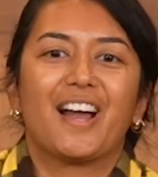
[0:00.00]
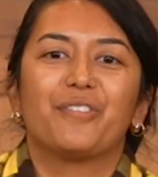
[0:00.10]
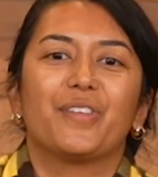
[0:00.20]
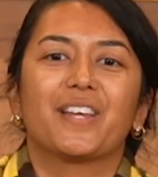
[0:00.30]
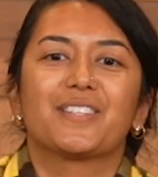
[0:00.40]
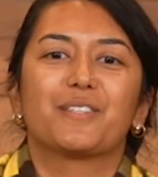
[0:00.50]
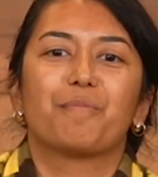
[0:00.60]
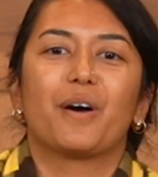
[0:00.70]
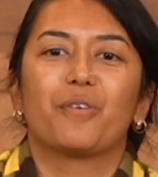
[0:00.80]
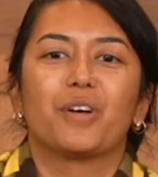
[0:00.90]
think it's
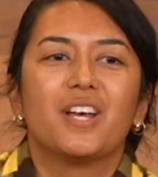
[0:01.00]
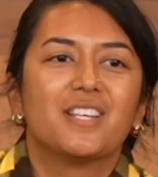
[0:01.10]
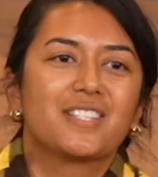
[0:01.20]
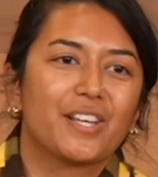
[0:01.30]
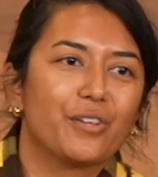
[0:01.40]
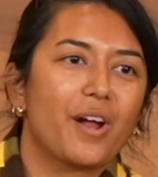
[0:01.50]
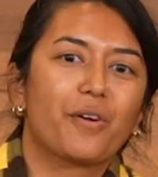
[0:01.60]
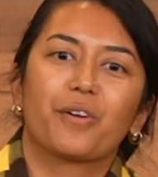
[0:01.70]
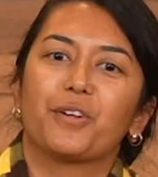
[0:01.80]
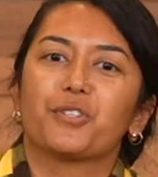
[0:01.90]
about cellular
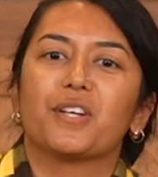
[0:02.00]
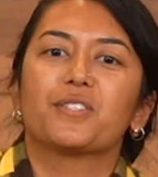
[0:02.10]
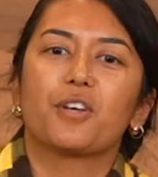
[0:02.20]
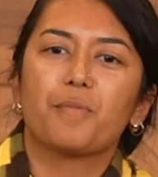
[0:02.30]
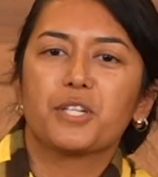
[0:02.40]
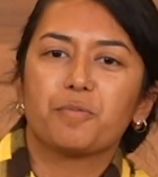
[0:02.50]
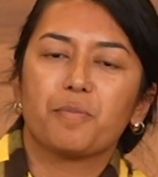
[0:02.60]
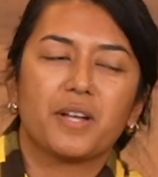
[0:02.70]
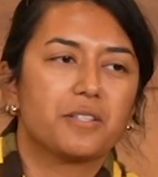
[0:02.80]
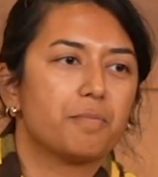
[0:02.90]
agriculture has so much
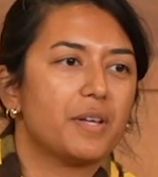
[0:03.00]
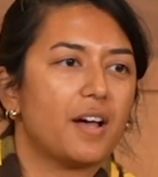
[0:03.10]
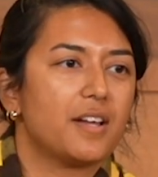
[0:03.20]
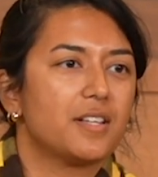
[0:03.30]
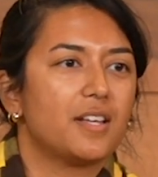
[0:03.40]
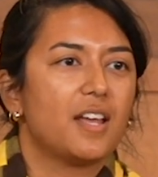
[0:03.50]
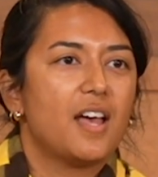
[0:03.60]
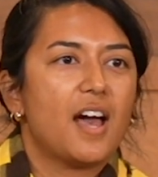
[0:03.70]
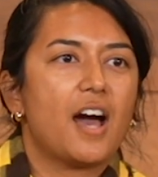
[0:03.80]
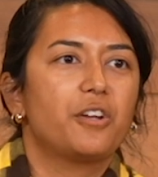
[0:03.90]
momentum behind it.
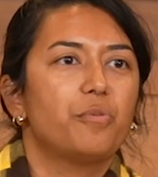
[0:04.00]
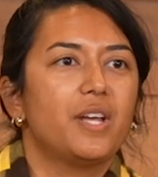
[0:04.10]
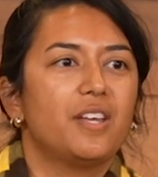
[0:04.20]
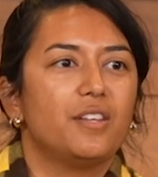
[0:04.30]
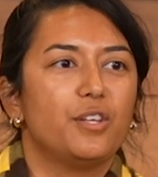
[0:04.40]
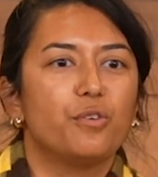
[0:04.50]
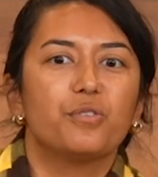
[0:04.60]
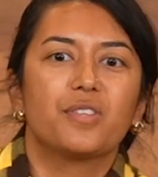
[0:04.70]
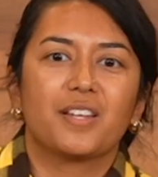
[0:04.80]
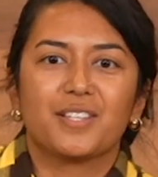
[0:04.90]
How do we
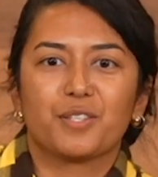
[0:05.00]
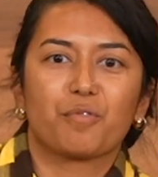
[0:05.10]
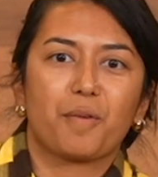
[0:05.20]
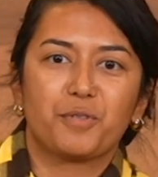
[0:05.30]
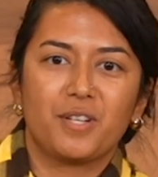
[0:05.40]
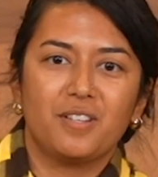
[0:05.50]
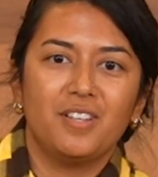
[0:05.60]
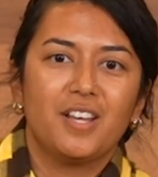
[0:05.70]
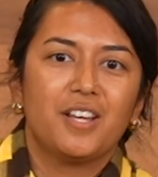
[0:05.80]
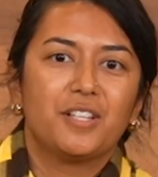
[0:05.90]
use that disruption
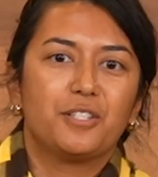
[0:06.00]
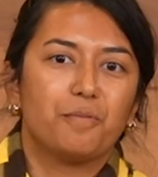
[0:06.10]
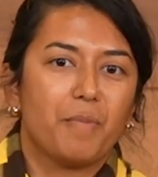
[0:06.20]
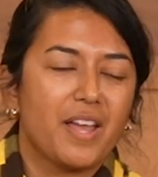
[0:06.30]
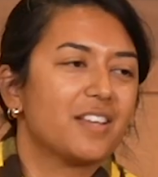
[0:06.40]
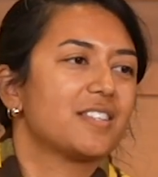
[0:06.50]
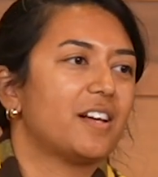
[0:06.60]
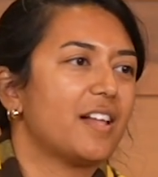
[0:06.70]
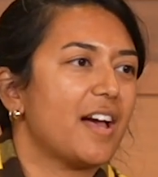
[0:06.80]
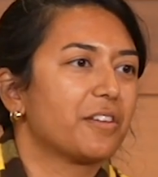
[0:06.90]
to make
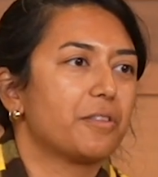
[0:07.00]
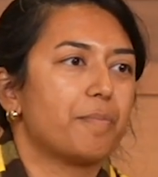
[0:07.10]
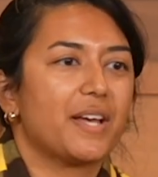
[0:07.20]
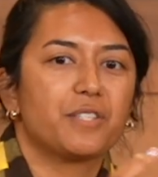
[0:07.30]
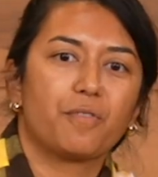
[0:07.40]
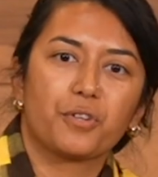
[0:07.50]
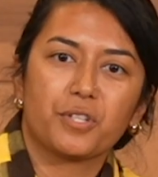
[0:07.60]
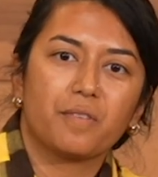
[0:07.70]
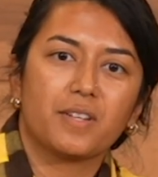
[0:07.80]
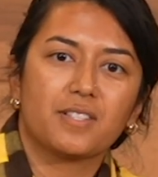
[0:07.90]
CellAg the best
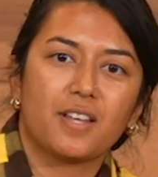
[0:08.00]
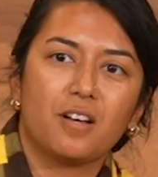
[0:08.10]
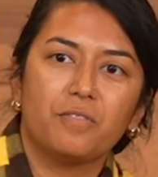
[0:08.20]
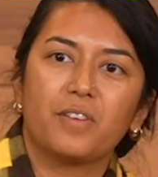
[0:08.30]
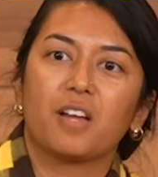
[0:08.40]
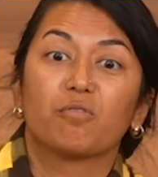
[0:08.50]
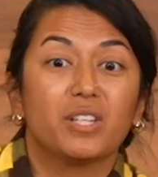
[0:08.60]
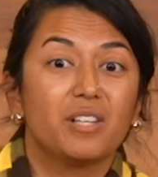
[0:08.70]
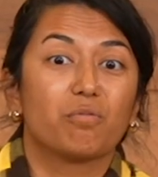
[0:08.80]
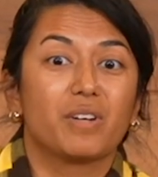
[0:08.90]
version of itself and
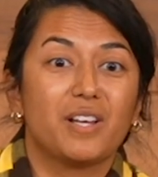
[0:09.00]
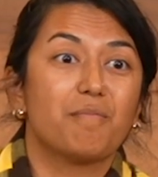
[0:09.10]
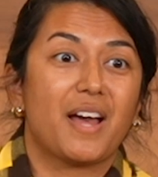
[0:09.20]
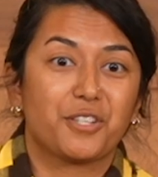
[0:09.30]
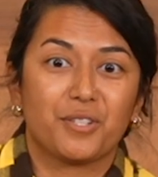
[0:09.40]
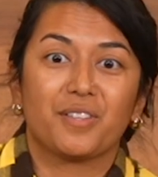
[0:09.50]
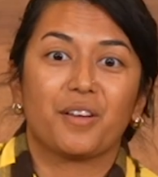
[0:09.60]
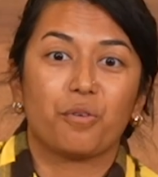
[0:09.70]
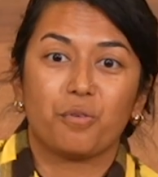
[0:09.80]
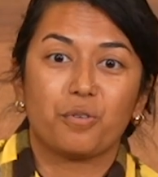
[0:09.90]
really reimagine that
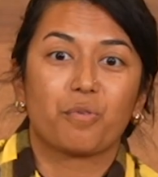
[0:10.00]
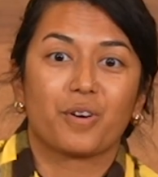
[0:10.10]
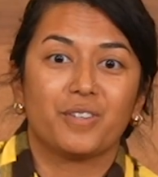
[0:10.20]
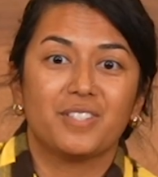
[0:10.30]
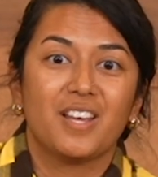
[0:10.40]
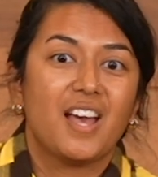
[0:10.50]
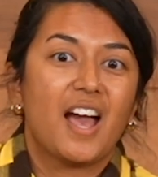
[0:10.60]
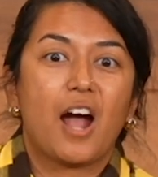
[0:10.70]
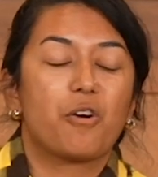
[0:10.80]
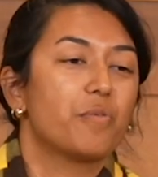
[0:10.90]
whole world?
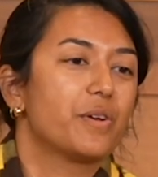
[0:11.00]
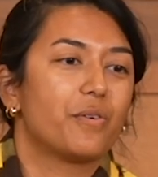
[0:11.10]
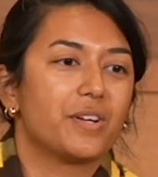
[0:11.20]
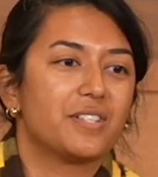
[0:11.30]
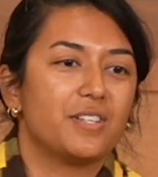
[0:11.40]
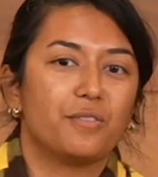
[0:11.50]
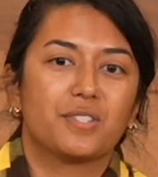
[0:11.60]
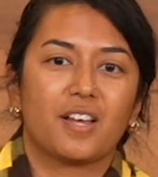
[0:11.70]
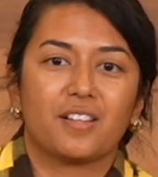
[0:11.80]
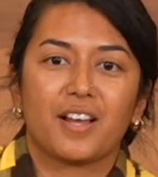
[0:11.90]
How are we going to use
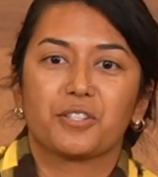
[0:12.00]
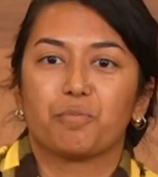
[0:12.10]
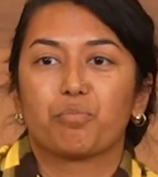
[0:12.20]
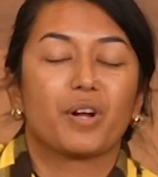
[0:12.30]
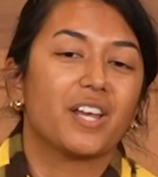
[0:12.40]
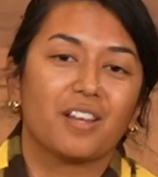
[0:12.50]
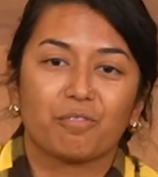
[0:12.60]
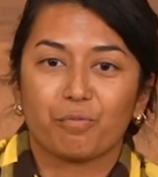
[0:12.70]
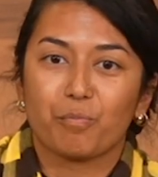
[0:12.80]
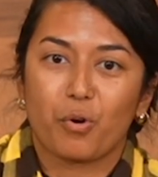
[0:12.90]
CellAg to bring
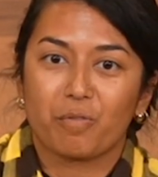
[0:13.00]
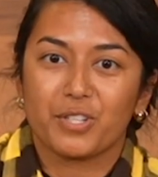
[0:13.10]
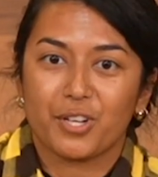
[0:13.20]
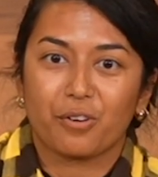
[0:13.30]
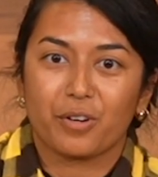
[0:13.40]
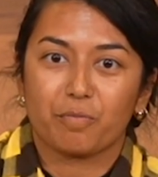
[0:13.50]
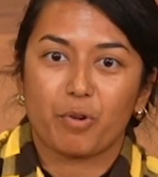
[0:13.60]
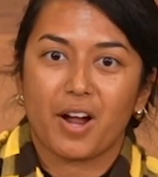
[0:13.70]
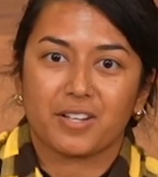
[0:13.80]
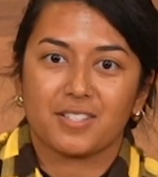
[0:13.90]
in more regenerative
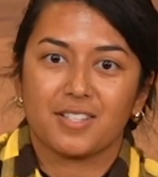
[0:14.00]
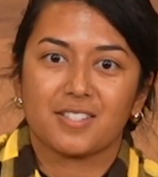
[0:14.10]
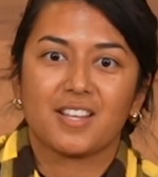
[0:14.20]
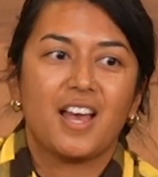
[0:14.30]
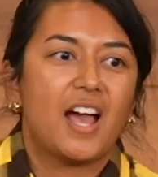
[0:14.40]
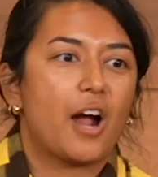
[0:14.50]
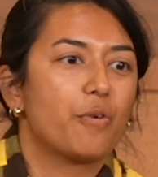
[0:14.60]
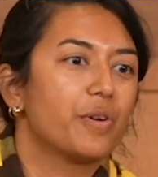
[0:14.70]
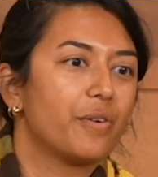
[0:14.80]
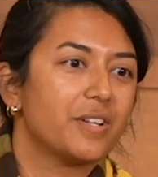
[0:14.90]
practices? How are
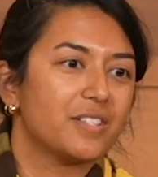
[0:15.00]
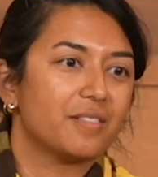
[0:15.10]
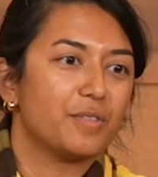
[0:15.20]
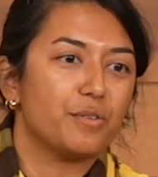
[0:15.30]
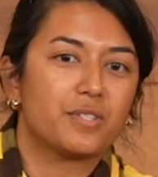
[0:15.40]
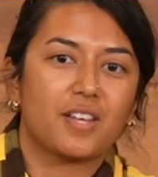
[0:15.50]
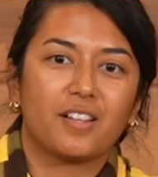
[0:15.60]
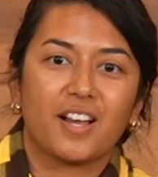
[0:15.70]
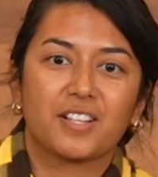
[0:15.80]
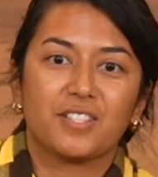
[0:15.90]
we going to use
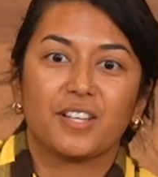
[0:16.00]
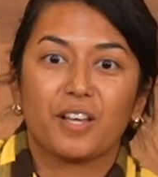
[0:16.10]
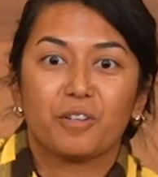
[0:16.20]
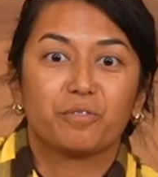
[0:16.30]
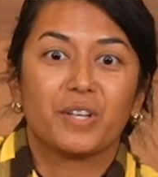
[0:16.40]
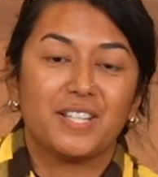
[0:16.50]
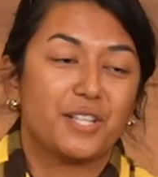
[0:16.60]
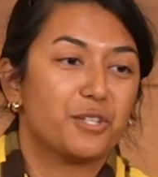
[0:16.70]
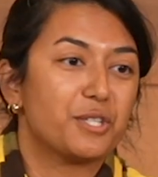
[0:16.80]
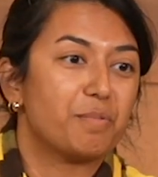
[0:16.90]
CellAg to give
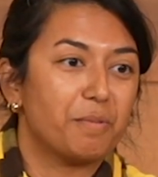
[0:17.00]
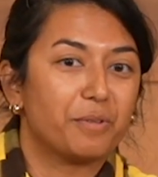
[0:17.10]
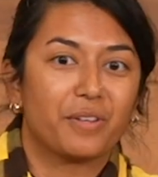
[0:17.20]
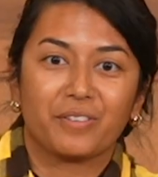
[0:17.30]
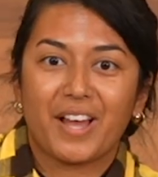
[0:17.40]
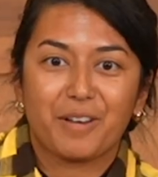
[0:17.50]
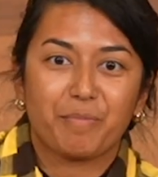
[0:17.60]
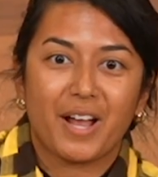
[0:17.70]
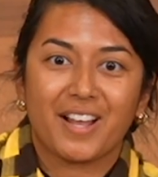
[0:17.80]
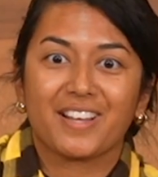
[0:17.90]
indigenous people their land
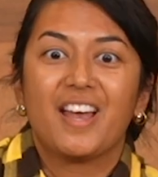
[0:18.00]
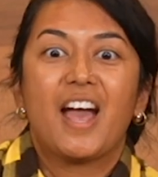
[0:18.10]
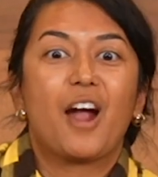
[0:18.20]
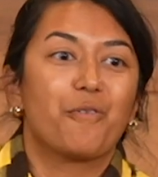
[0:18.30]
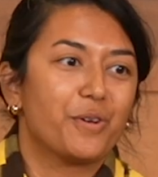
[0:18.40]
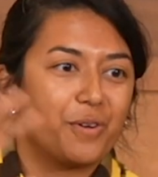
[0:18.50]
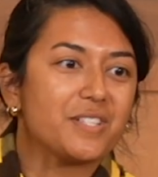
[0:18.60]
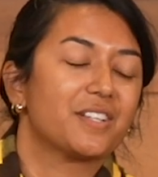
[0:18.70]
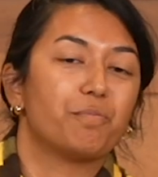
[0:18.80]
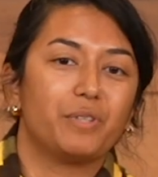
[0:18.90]
back? How are we going
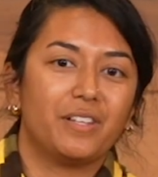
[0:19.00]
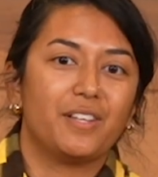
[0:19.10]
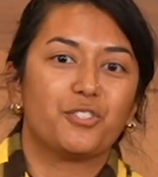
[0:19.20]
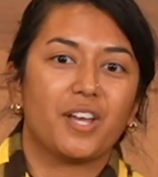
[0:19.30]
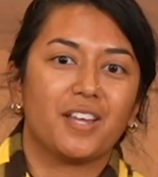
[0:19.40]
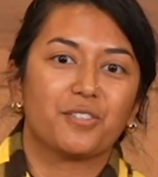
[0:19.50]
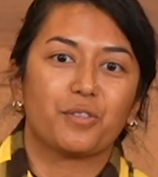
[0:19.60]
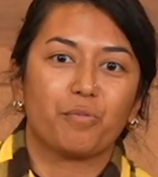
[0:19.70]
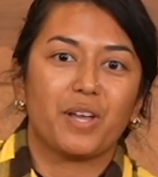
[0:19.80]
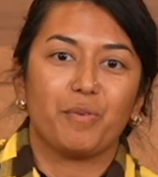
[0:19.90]
to completely change
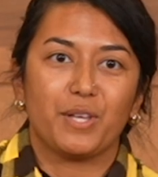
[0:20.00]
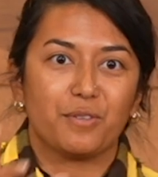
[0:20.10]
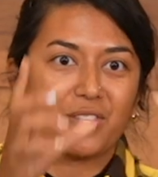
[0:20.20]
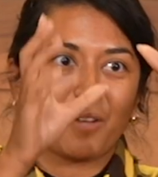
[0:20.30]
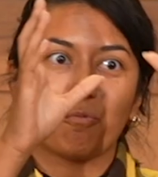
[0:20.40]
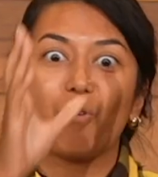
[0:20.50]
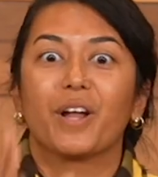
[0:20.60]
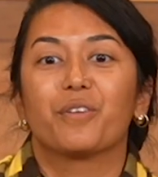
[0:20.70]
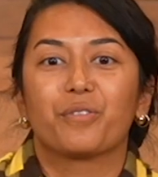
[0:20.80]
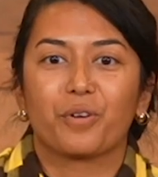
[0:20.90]
the way we use that
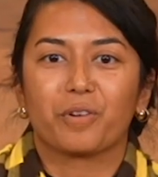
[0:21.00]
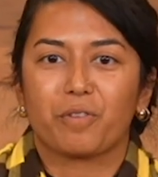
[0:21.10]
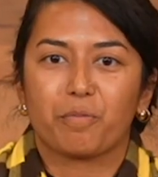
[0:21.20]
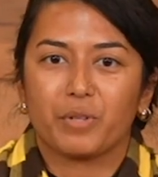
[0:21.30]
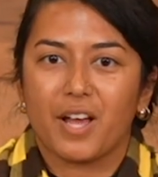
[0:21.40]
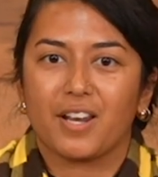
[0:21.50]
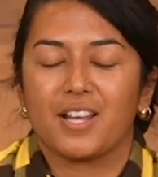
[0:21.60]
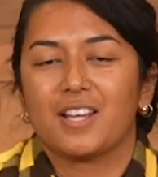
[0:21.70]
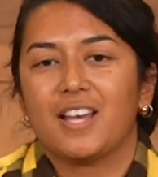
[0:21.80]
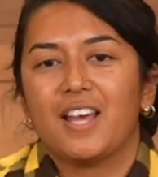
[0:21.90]
1/3 of our planet?
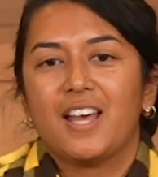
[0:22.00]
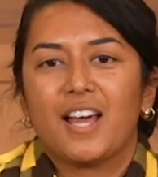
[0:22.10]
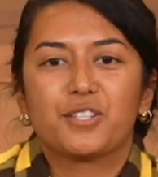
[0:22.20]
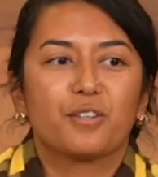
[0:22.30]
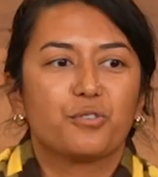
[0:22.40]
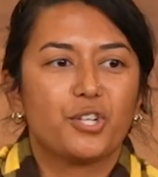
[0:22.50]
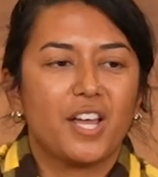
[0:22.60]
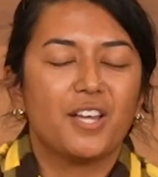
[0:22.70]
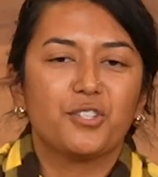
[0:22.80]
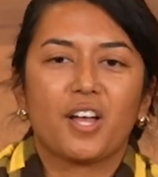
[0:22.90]
And so
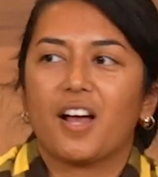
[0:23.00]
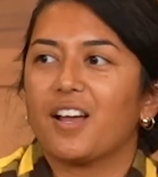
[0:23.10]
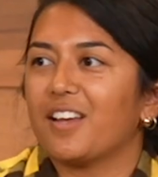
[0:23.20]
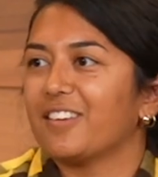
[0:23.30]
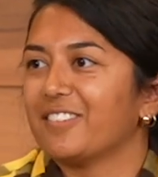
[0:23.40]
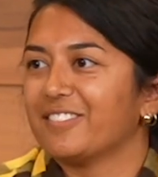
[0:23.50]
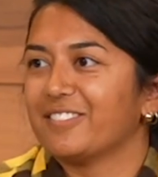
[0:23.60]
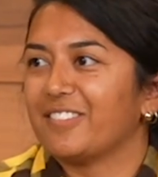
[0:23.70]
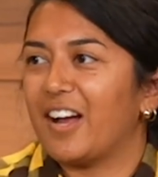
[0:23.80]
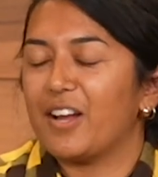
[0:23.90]
change, I
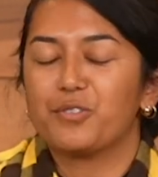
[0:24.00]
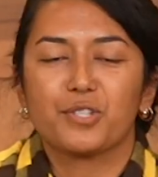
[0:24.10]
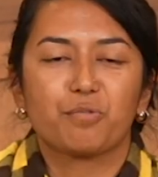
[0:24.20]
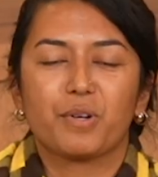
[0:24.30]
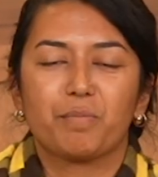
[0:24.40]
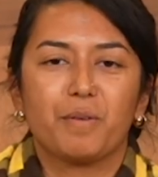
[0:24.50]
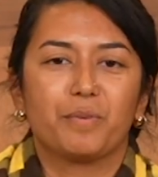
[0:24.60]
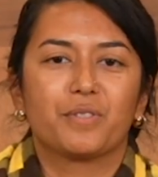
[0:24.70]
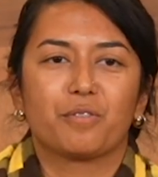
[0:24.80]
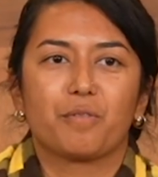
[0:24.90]
just want
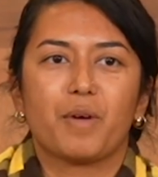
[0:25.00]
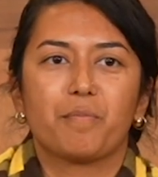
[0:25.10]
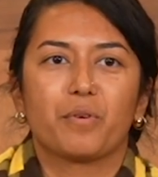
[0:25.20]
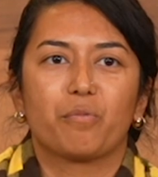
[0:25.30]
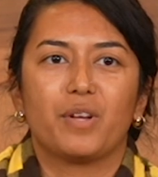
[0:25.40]
people to remember